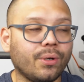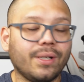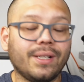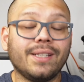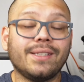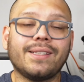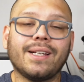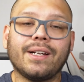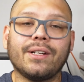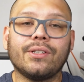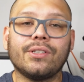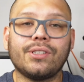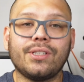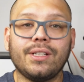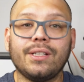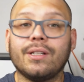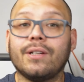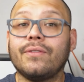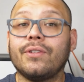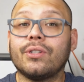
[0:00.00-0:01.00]
an entire
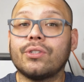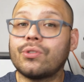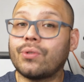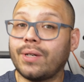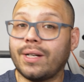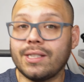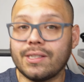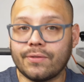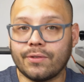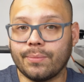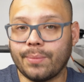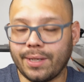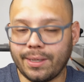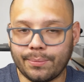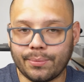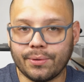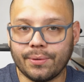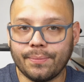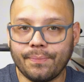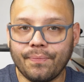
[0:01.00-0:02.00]
sheet of your transfer
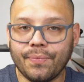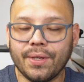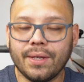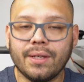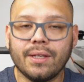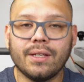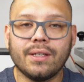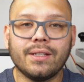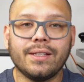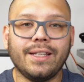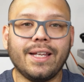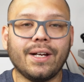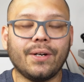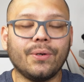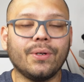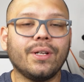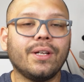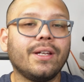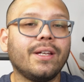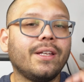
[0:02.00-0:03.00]
paper. Now,
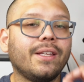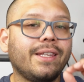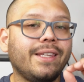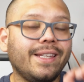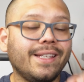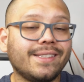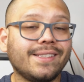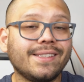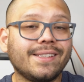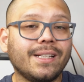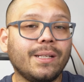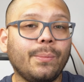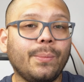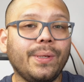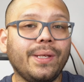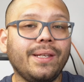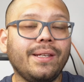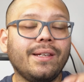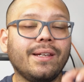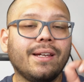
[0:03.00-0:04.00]
this is going to
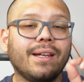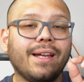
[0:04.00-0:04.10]
be